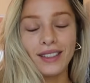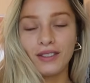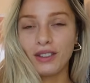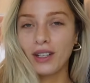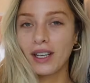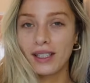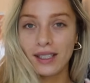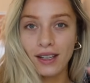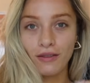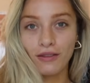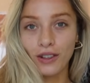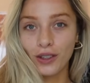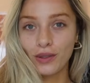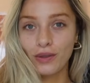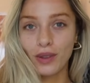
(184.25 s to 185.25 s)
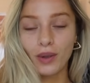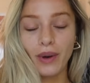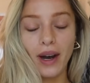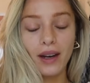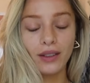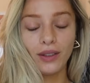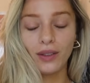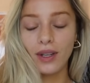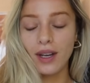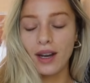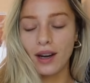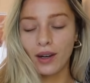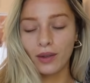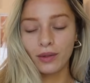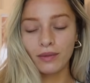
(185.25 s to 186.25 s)
If you guys have followed for a while, you
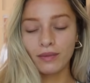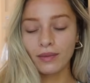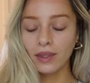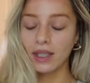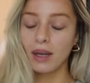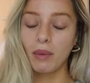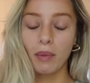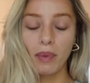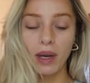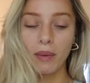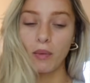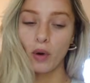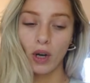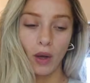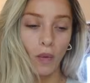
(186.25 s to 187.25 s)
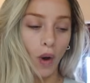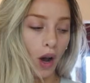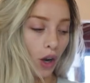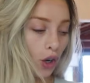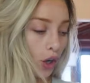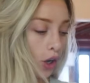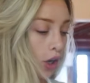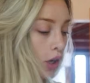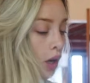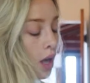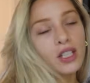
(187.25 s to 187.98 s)
know I'm a big morning walk girl.